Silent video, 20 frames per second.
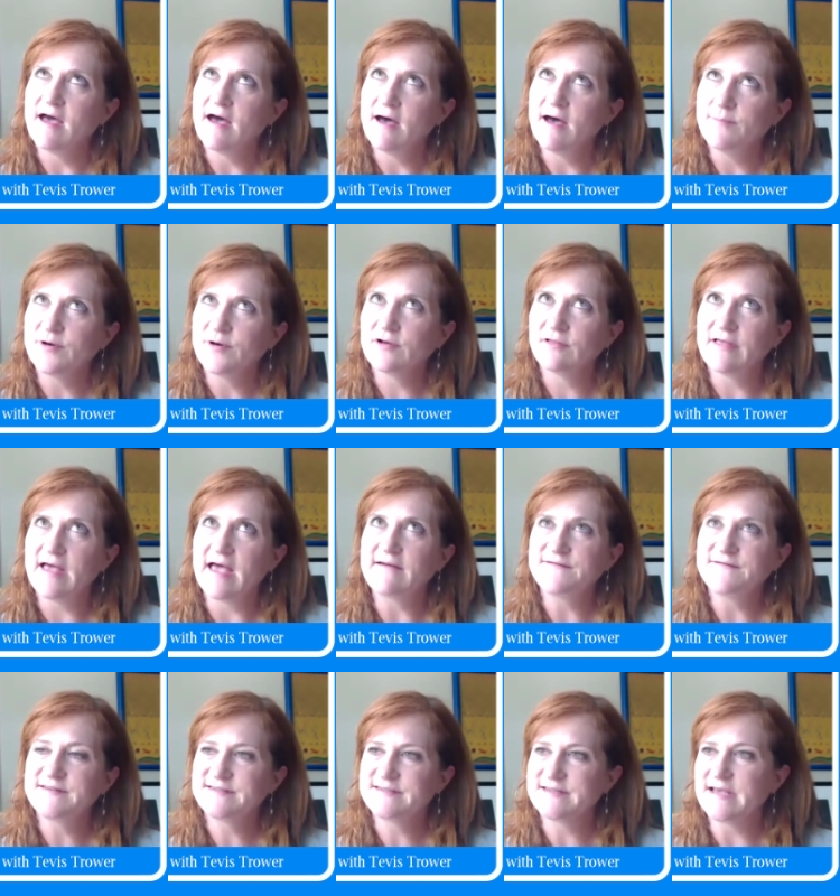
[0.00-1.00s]
upper
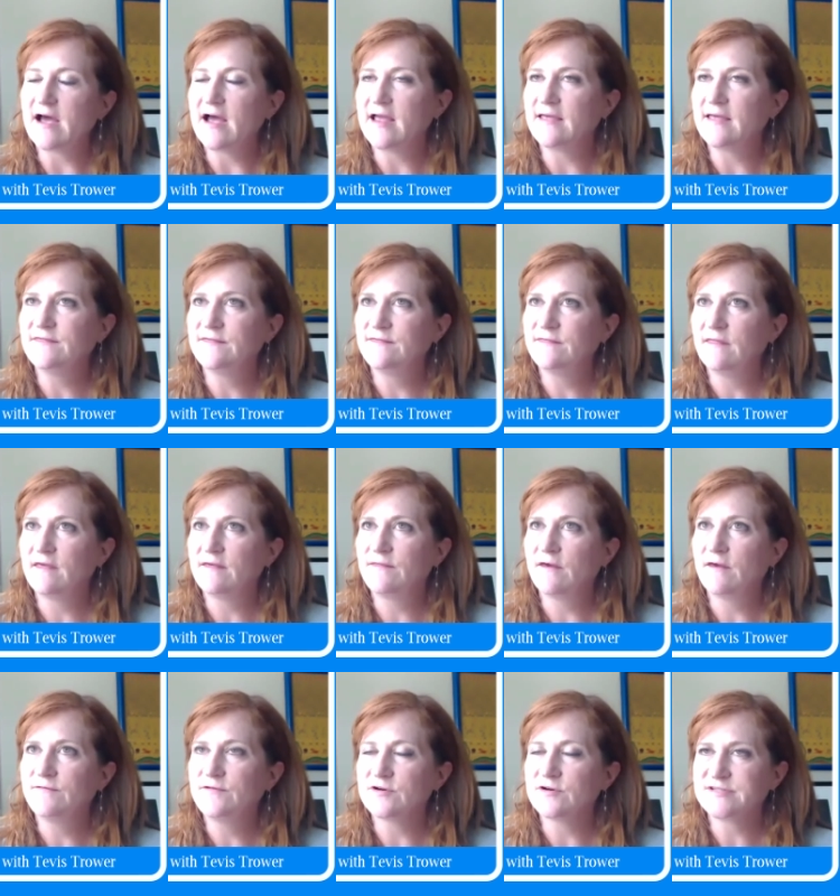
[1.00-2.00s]
left side,
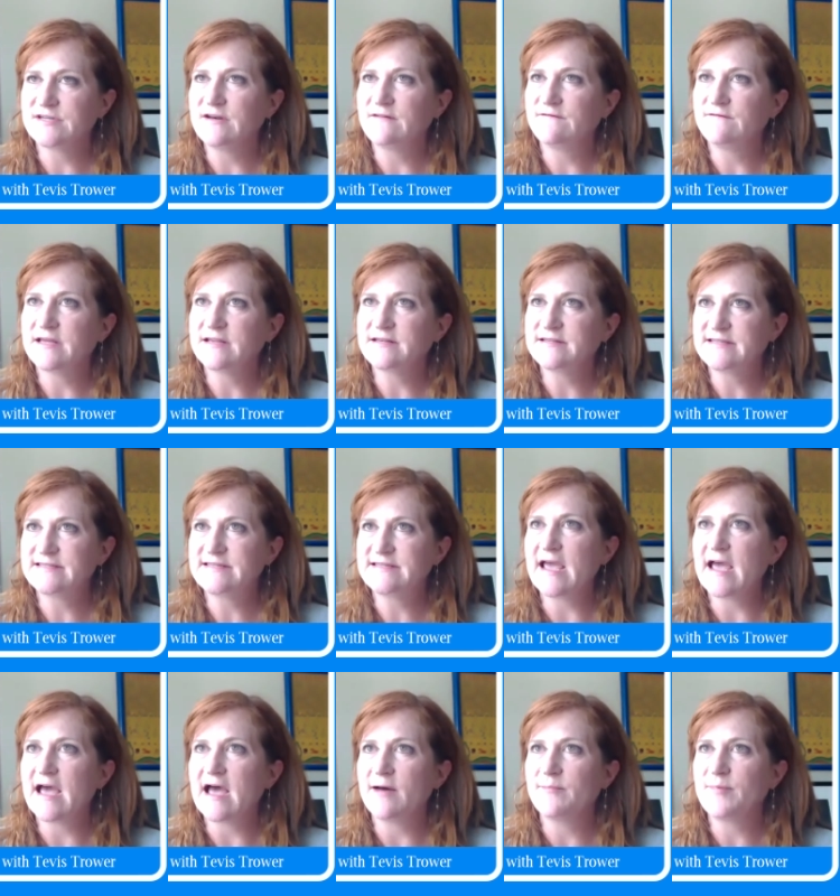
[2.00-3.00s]
there's an events
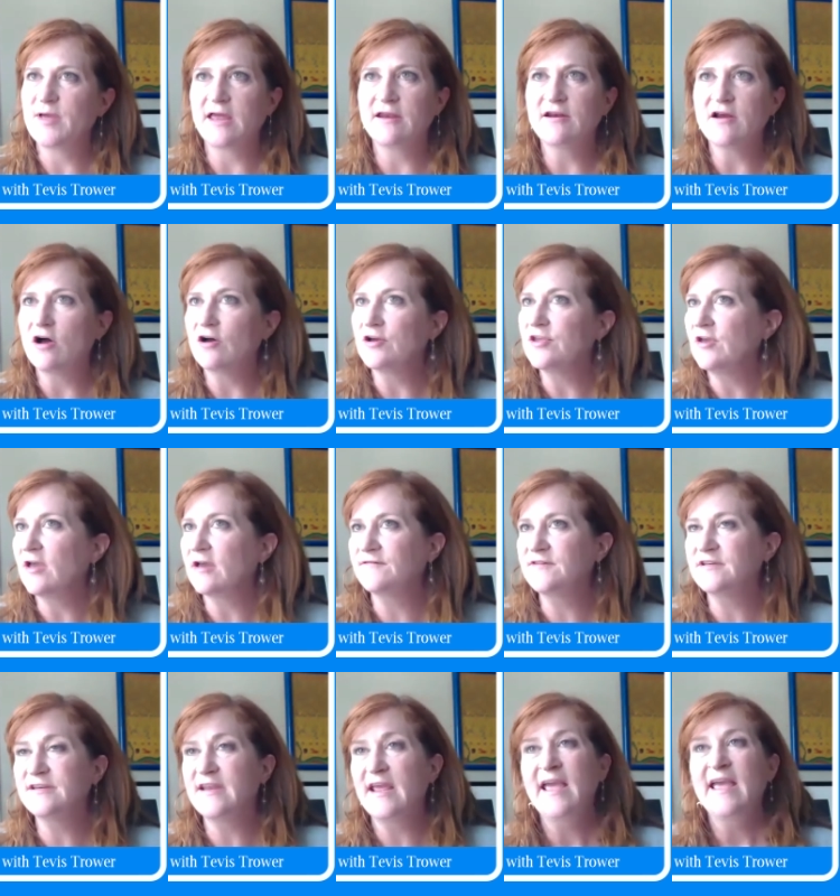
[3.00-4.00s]
tab, and all you have
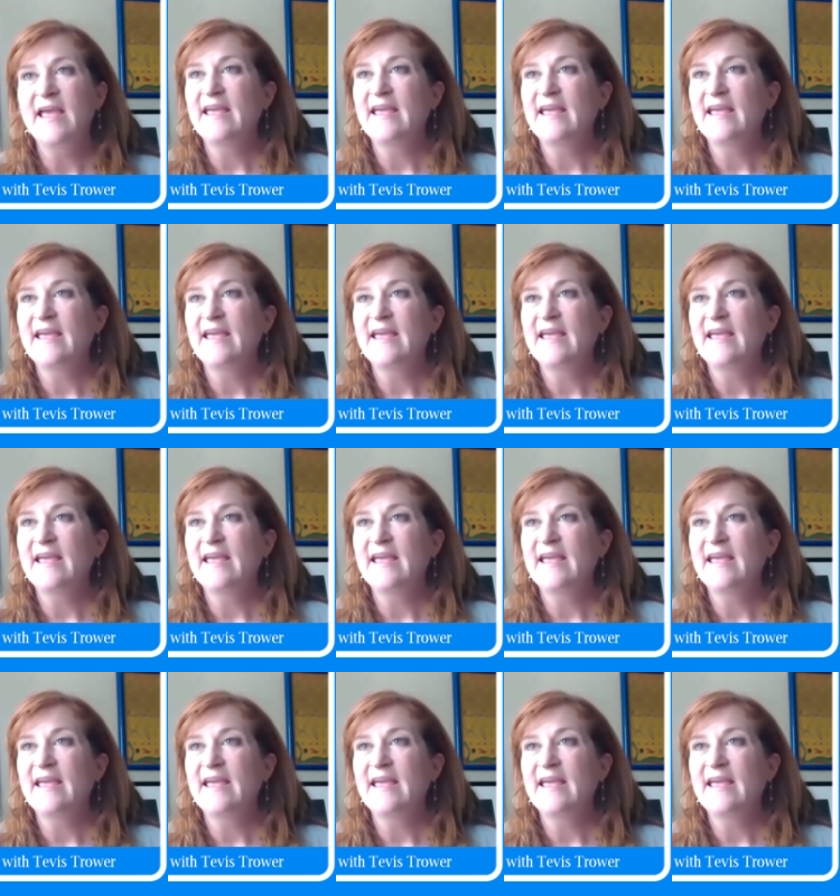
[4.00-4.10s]
to,